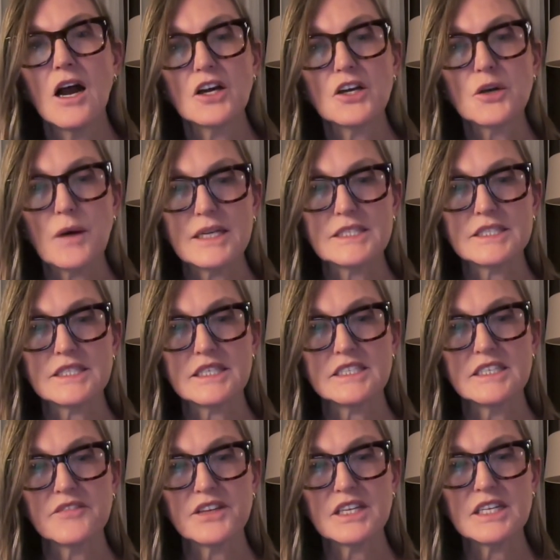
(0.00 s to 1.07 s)
are quite
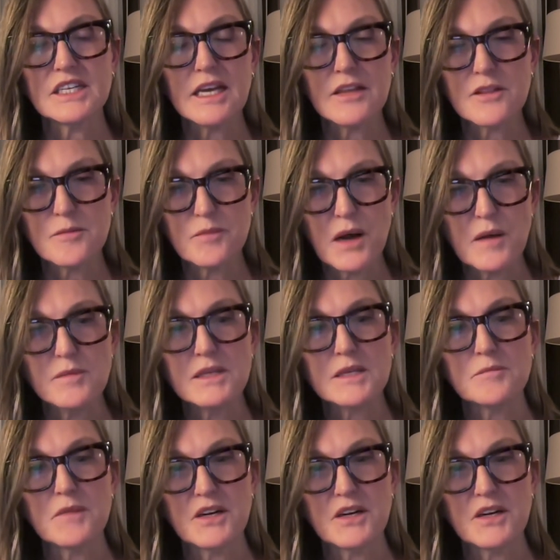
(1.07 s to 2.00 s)
significant, and the public